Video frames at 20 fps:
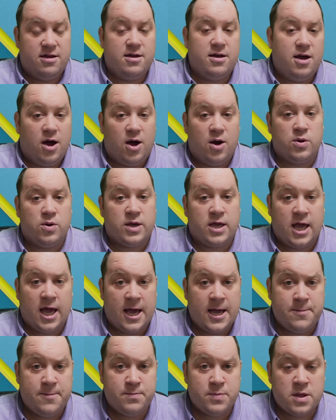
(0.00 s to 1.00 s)

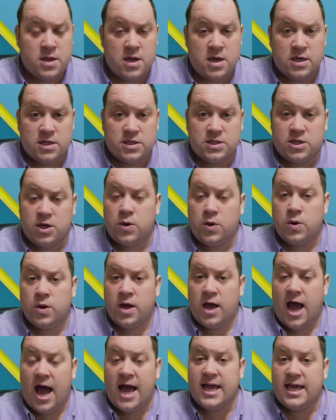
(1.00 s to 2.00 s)
Okay, so
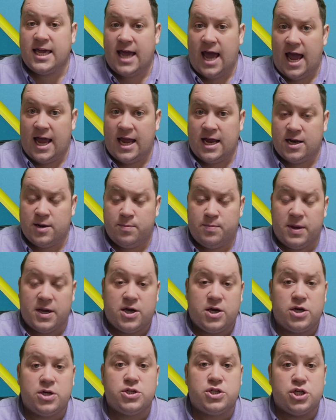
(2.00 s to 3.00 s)
again,
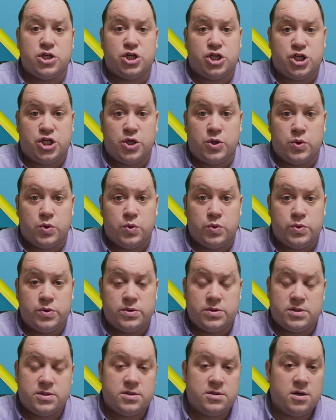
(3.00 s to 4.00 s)
because
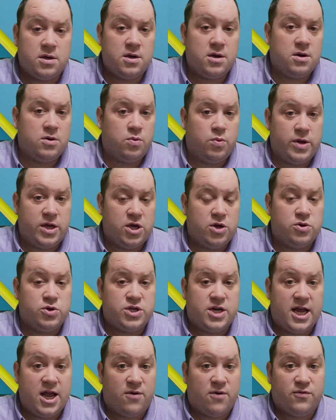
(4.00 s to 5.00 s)
shoes, we usually,
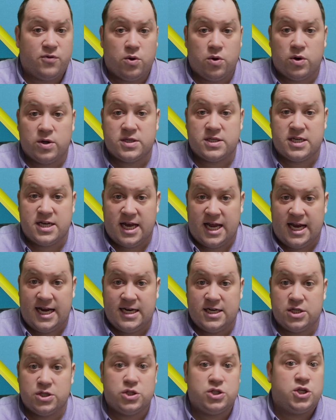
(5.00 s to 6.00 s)
of course, need
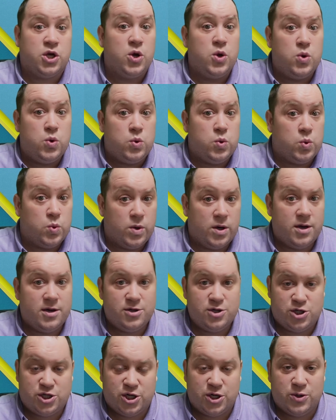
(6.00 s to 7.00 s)
2
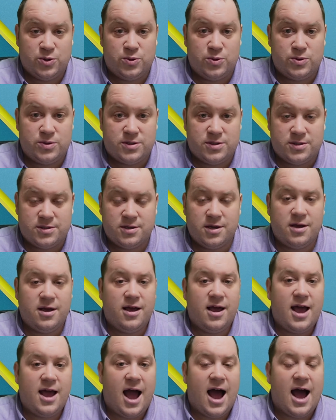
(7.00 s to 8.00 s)
shoes.
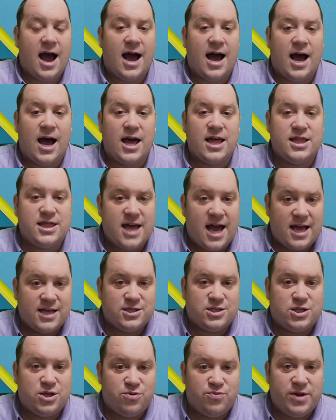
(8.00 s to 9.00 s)
That's
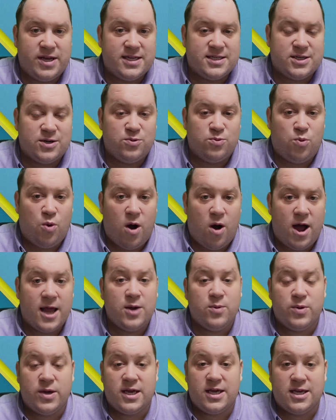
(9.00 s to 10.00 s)
the reason why
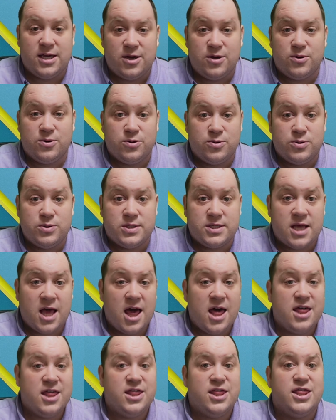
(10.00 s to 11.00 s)
we use
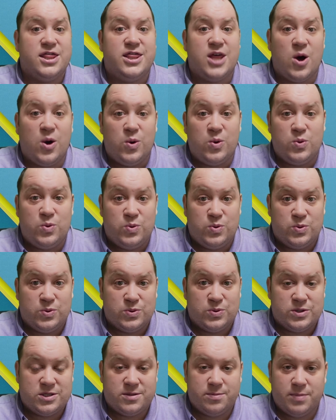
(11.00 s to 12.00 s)

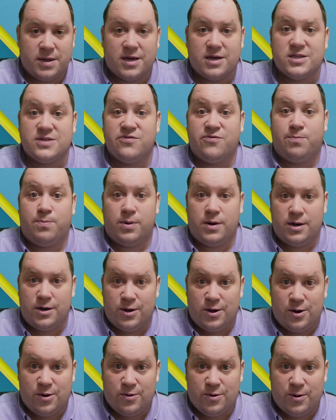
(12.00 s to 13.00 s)
those, because of
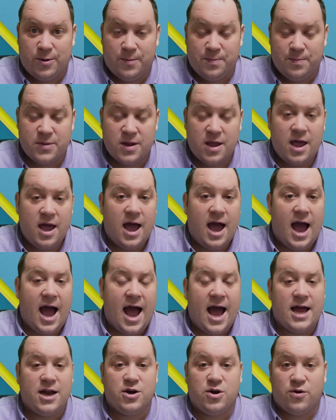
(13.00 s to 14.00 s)
plural.
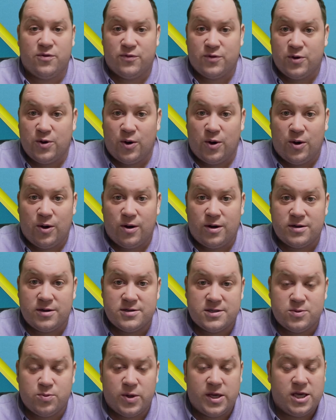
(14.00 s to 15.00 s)
And of course,
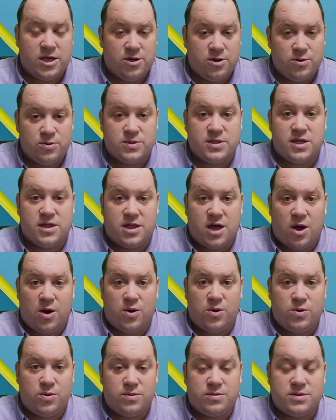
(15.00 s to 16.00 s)
we use
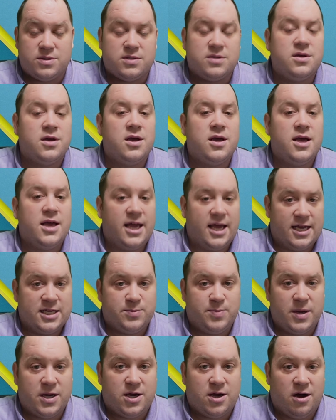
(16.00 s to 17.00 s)
those is
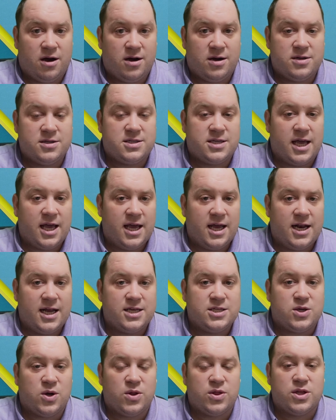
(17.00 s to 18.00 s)
because it is
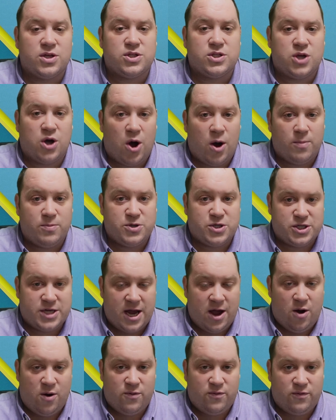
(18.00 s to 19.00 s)
on the top
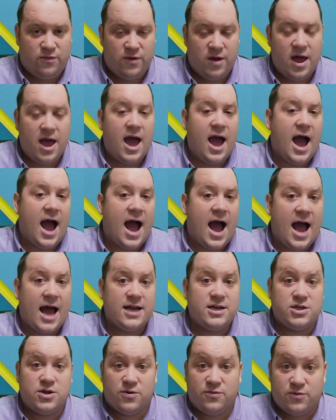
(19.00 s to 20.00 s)
shelf, and
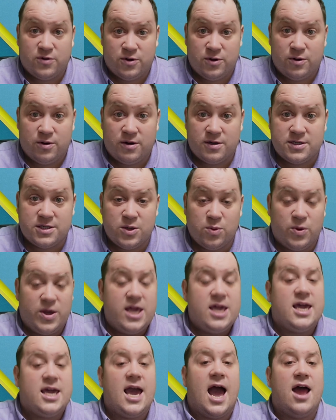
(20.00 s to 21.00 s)
of course, we
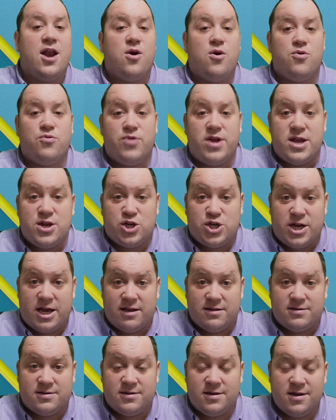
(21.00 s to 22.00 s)
cannot reach
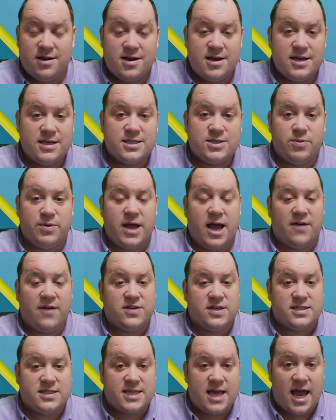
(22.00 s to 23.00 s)
it. So we have to
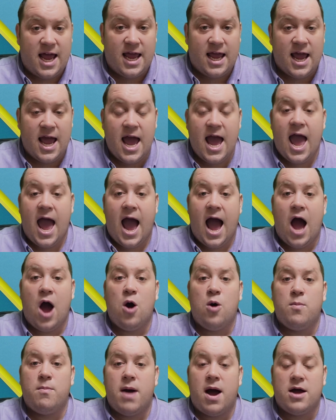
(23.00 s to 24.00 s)
say, how
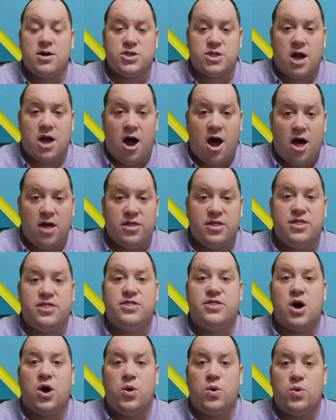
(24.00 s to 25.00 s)
much are
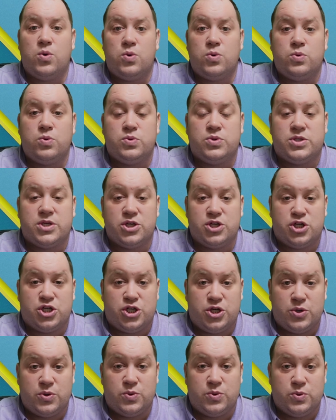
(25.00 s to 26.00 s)
those
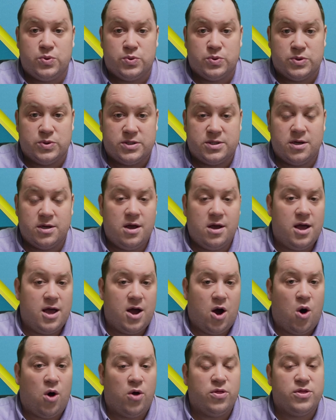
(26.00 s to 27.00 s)
shoes
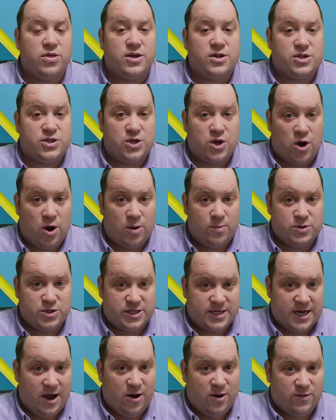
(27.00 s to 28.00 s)
on the top
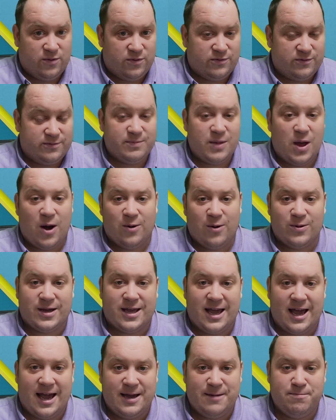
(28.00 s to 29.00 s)
shelf?
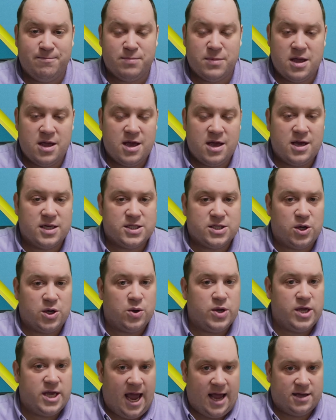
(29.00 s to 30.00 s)
Okay. So
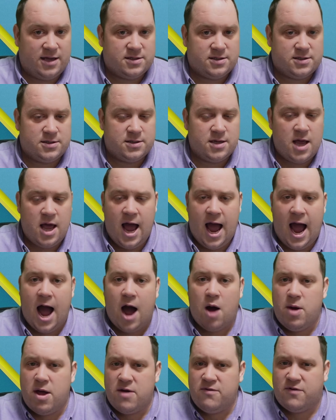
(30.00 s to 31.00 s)
yes,
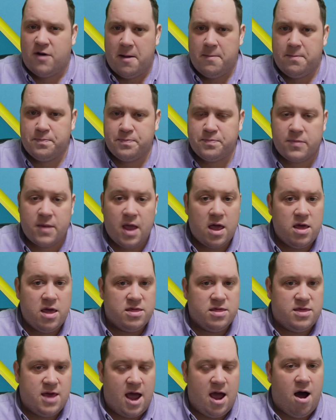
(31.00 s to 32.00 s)
however,
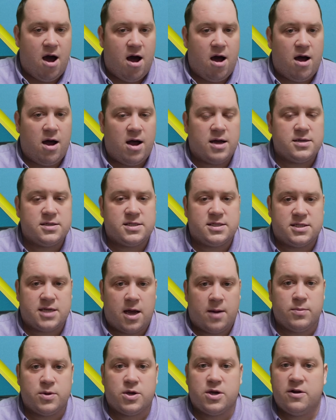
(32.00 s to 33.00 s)
there are some
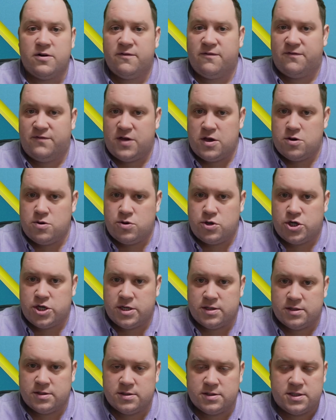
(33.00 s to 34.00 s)

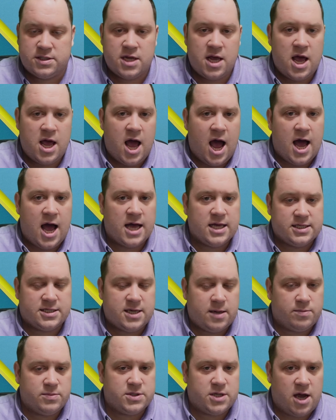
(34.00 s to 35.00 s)
confusions
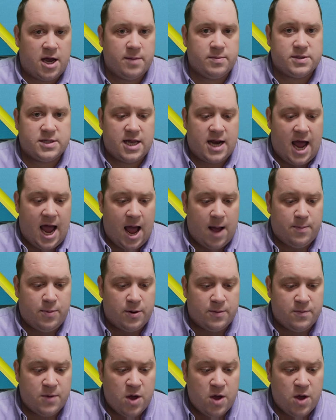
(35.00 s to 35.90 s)
sometimes that happen.